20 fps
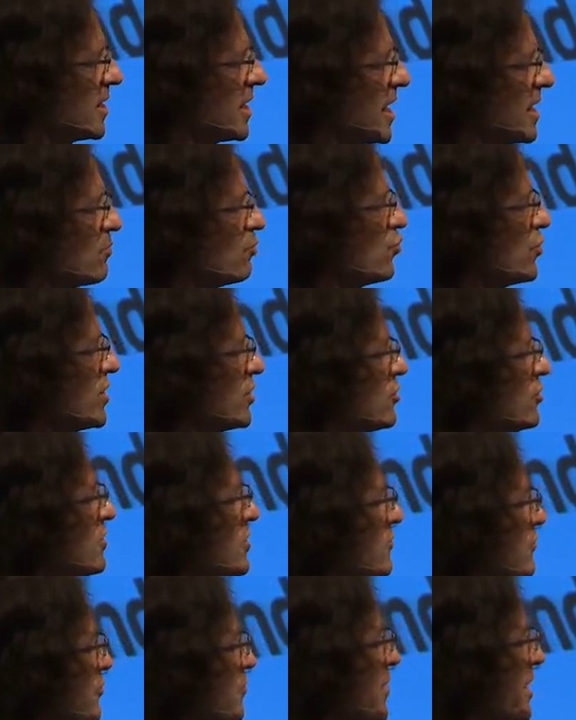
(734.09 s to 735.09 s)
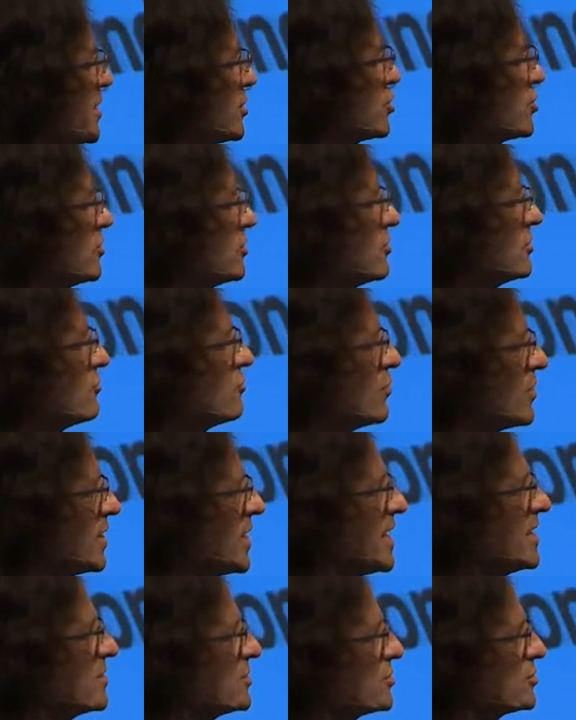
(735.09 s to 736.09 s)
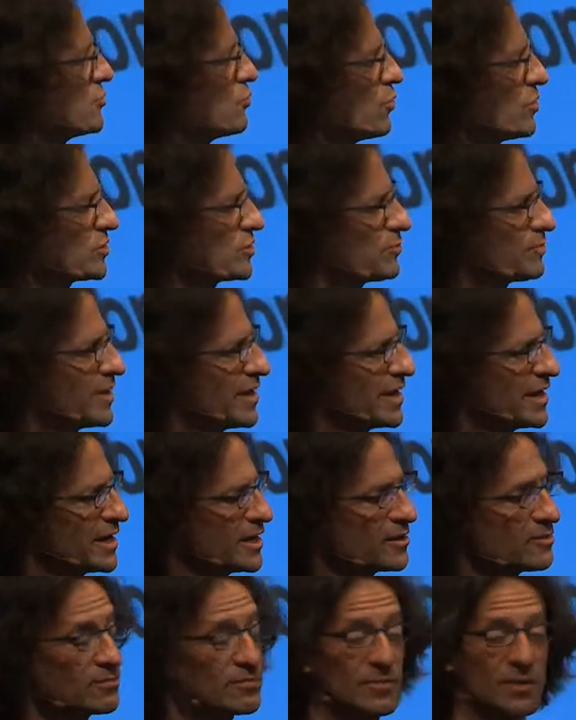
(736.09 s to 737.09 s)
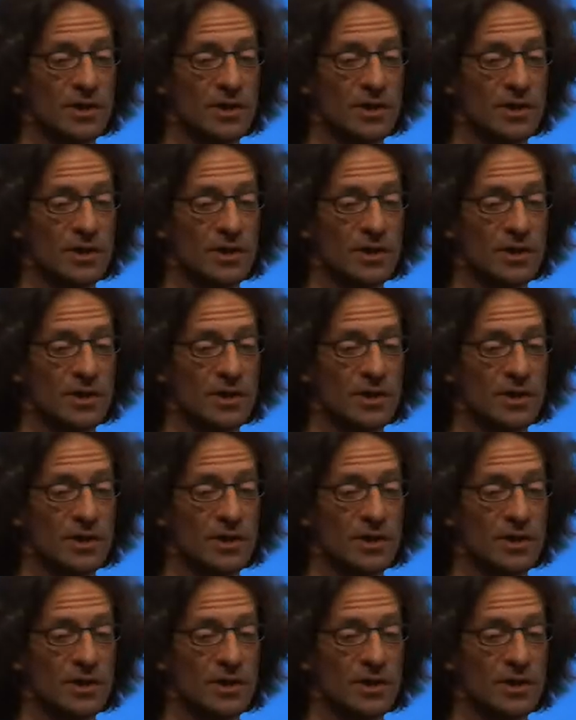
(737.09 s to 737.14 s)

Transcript: and bring you information related to what's playing.